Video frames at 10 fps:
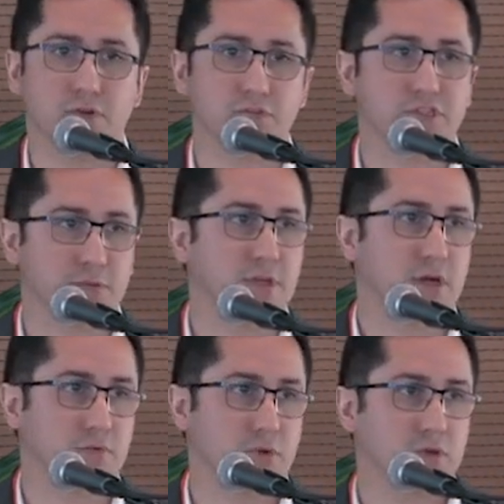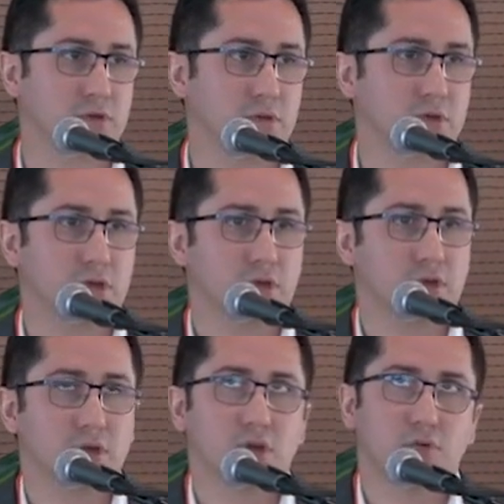very similar. We
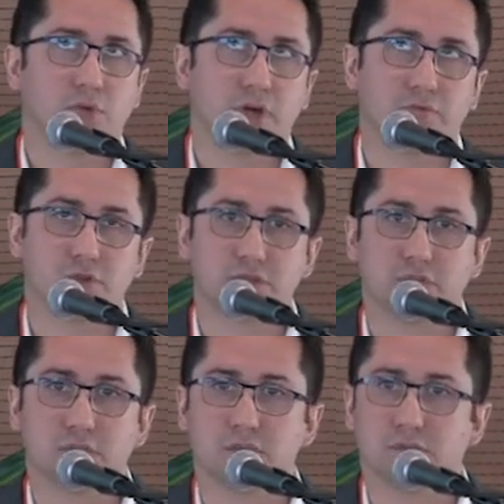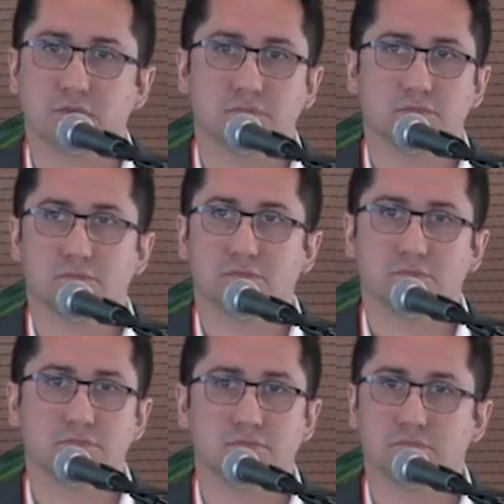have research in
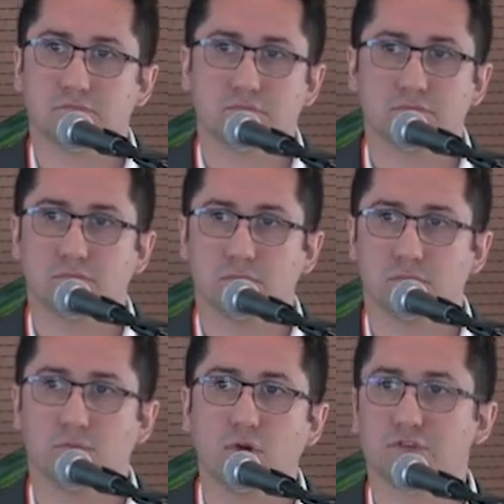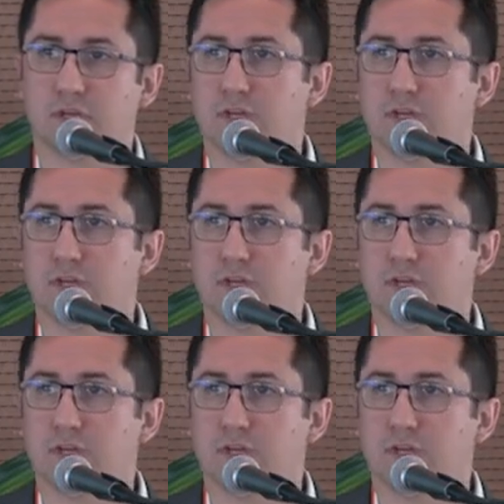most